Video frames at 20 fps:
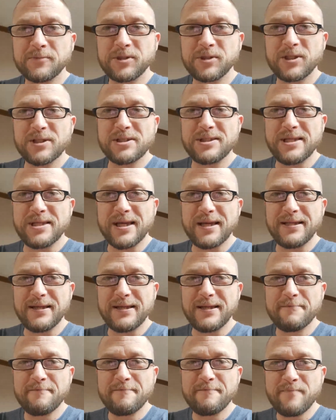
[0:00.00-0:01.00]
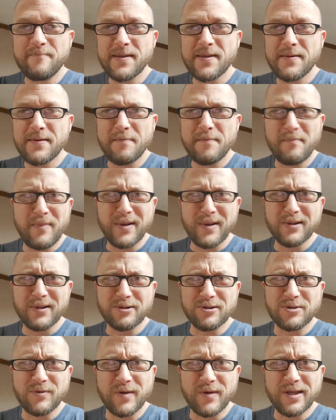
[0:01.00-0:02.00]
Good seeing you.
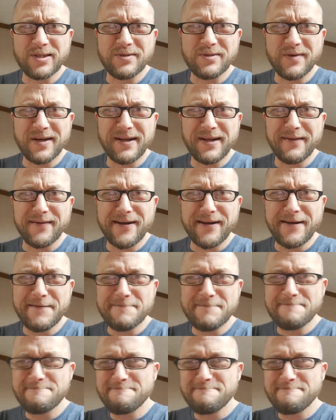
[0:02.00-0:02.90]
Butler 2020, right?